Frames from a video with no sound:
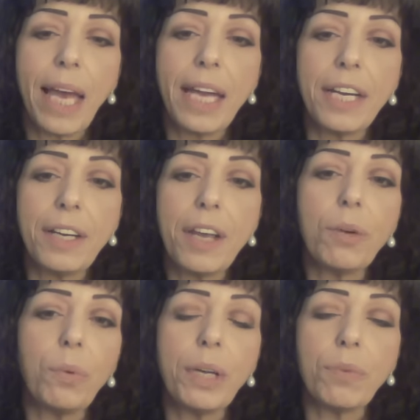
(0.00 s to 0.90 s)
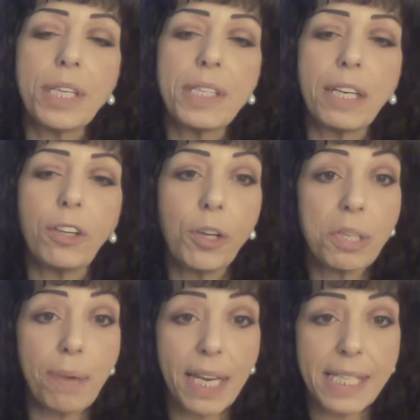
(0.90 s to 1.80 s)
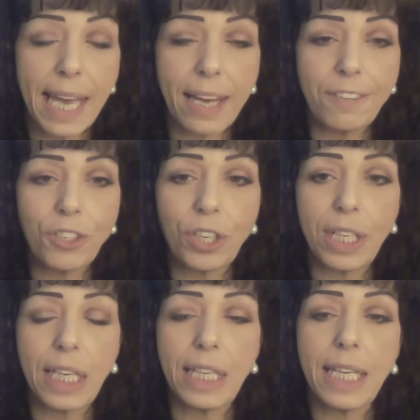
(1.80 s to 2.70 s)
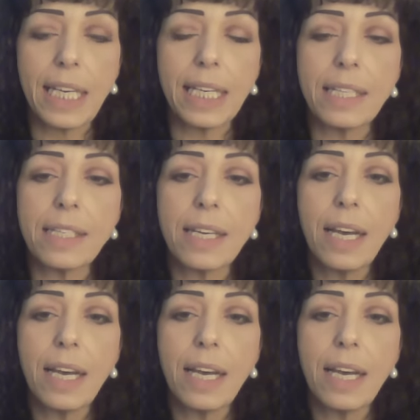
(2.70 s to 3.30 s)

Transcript: and another one resting close by his hand should he need it.